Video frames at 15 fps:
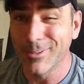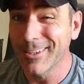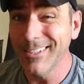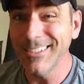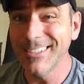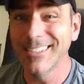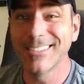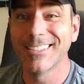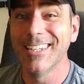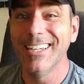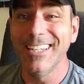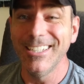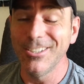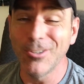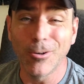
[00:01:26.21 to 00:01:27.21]
The thing is,
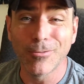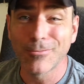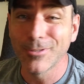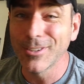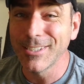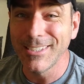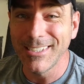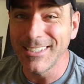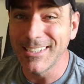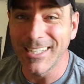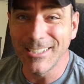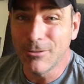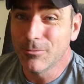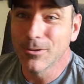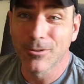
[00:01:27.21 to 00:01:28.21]
you don't really need
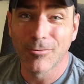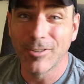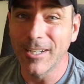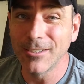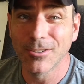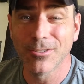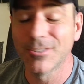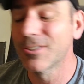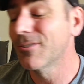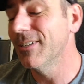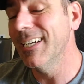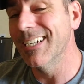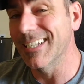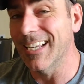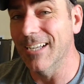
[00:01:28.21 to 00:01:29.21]
any real credentials to
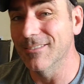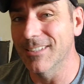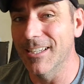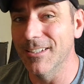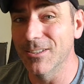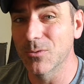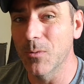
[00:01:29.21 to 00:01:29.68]
create an account on this